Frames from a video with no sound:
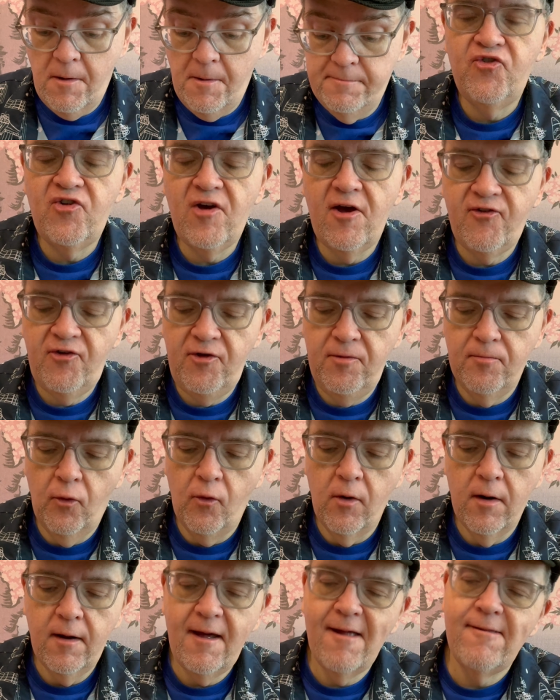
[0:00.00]
Chashu
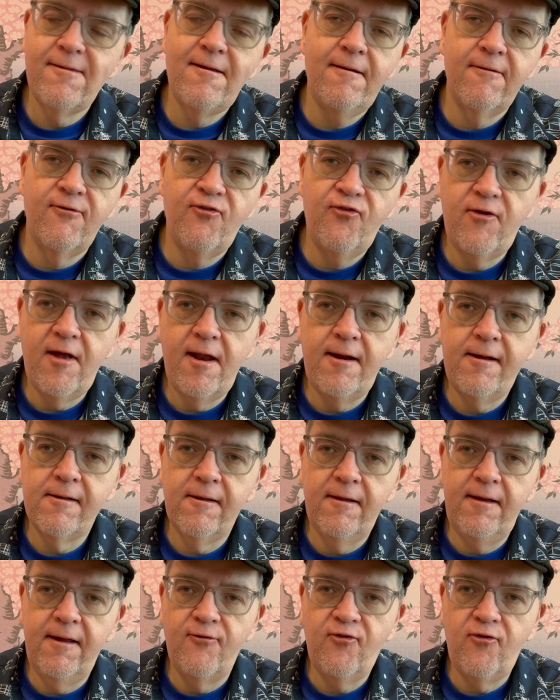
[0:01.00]
pork, I think
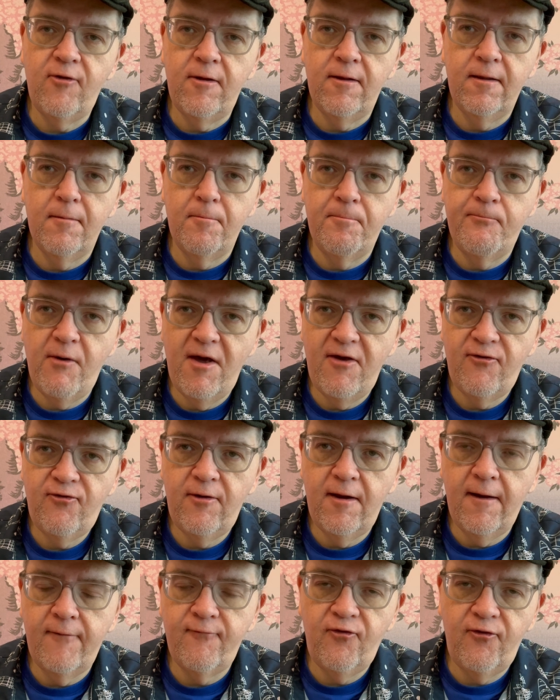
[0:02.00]
aesthetically isn't the best
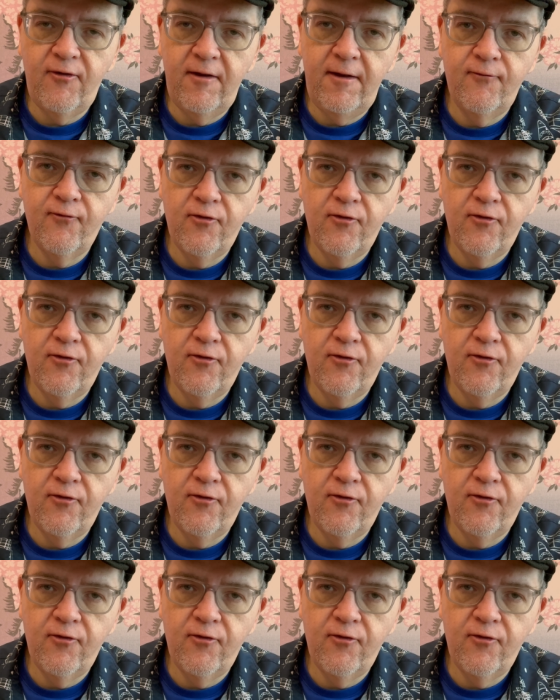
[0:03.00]
that I've seen